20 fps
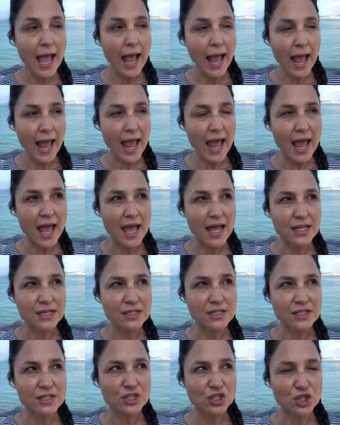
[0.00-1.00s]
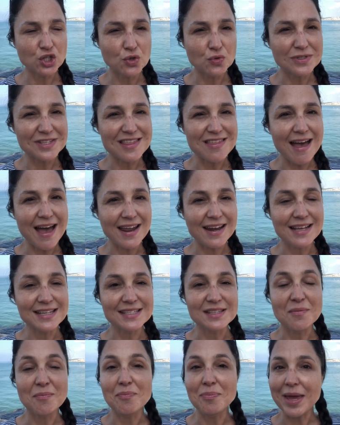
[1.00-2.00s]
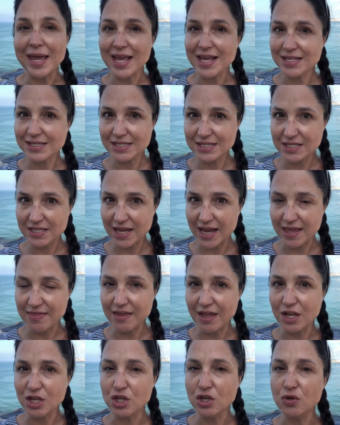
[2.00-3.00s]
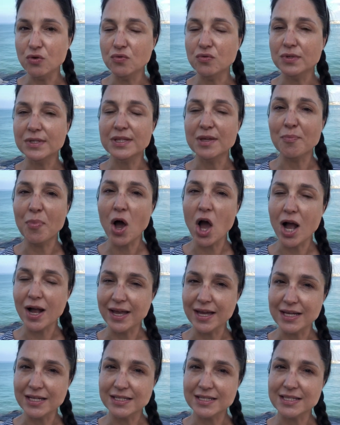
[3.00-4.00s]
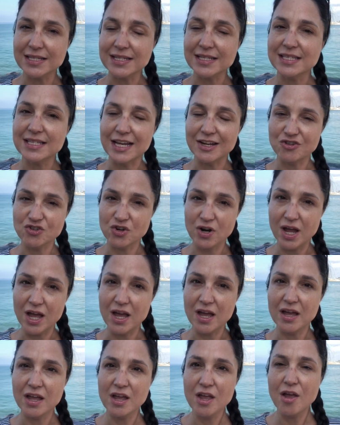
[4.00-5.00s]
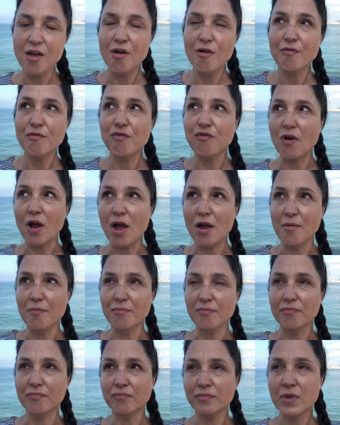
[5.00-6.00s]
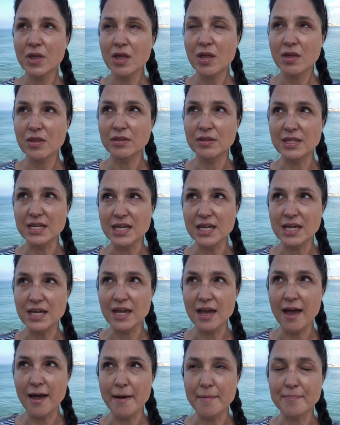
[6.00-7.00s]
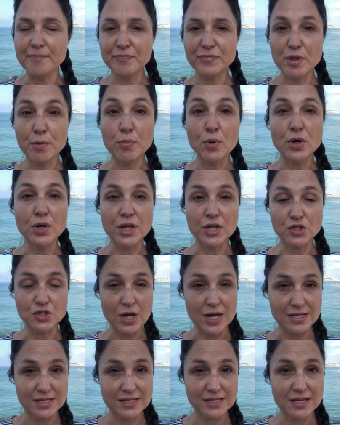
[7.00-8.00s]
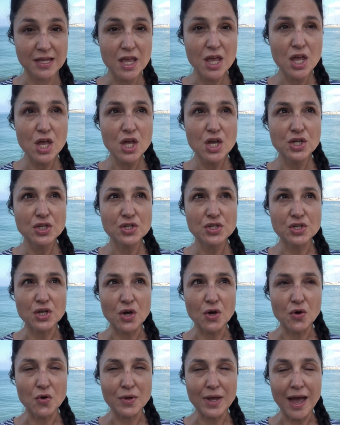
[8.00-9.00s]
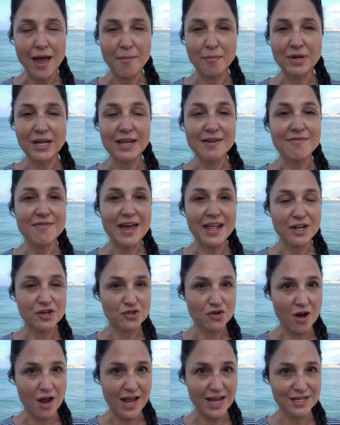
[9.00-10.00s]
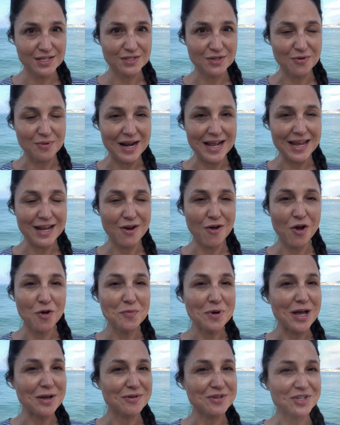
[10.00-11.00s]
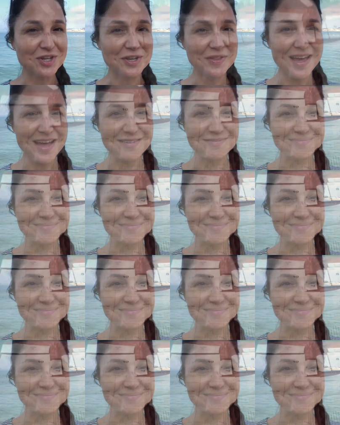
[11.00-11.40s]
and use that as the base and then use the pockets, etc., from the Burda dress. So yeah, I'm gonna give that a try. So when I get home, I will show you that.